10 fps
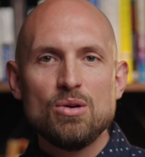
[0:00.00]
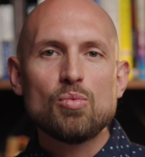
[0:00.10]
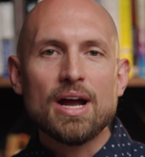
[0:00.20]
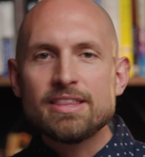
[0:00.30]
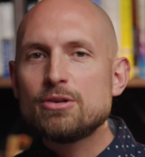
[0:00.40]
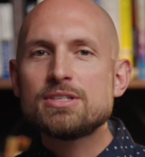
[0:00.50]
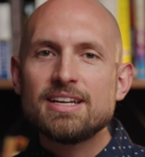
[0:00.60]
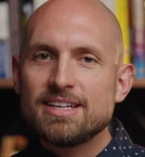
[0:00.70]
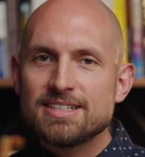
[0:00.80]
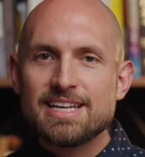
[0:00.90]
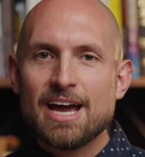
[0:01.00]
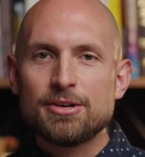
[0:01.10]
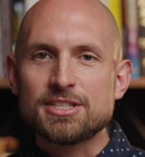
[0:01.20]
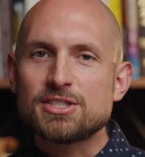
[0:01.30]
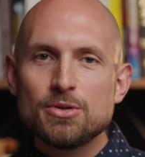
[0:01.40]
Write those ideas down
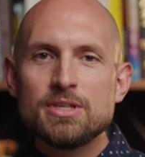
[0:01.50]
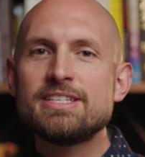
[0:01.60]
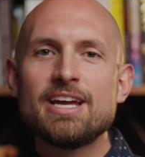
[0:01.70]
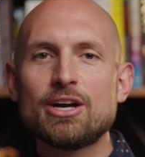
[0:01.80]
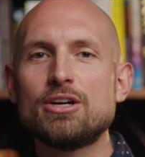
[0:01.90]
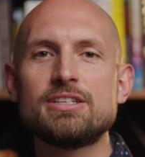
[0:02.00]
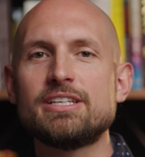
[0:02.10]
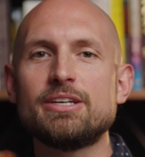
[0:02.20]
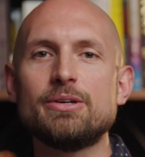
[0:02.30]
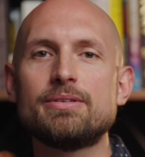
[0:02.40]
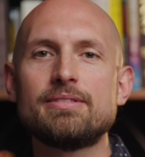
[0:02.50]
as soon as they occur to you.